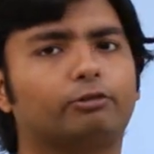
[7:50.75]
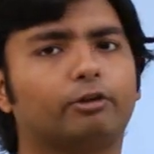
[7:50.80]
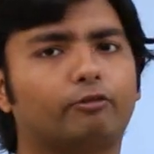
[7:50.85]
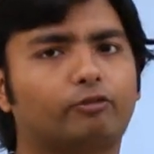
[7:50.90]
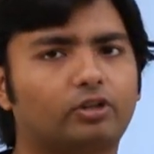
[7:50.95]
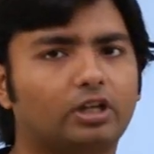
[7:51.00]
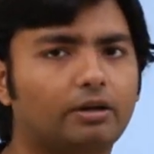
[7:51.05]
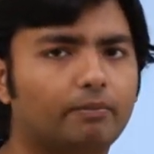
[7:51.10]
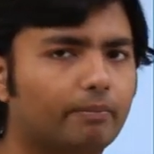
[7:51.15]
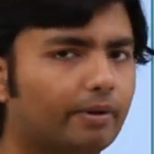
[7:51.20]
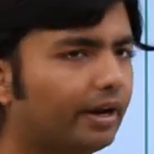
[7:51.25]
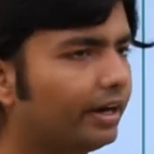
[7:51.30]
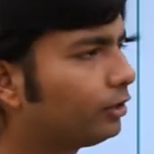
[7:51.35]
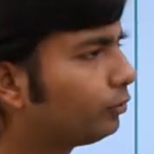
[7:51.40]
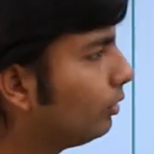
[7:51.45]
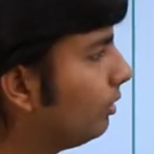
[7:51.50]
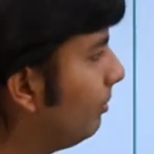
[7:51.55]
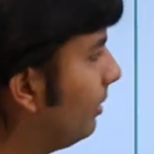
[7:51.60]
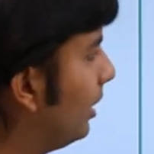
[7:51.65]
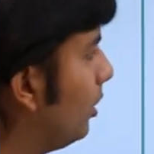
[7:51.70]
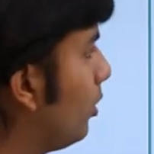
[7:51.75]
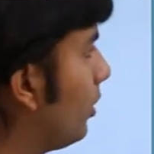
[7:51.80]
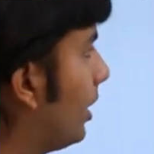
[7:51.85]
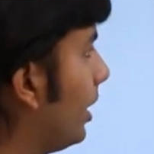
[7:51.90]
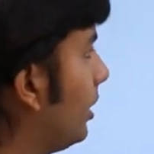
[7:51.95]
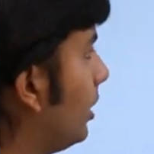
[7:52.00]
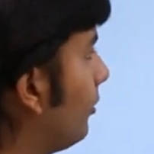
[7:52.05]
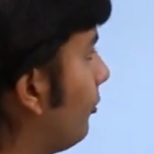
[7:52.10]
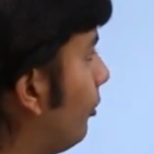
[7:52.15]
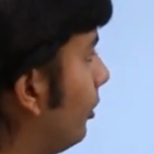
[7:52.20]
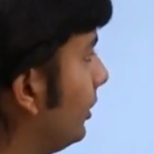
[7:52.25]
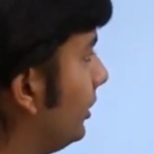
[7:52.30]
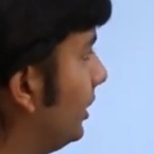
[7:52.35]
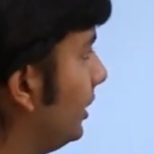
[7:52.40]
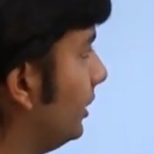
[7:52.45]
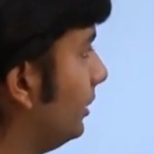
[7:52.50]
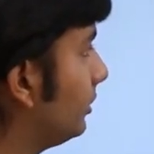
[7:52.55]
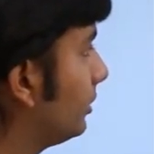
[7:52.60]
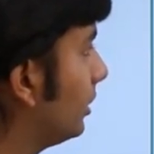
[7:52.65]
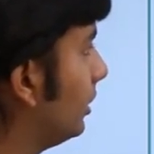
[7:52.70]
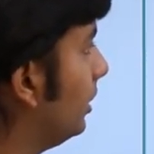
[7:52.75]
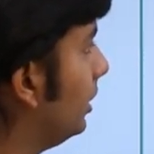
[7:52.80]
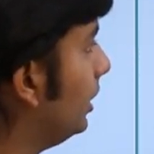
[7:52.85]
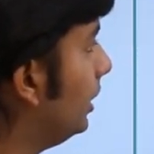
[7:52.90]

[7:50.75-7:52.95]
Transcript: 15 bytes will be allocated for this.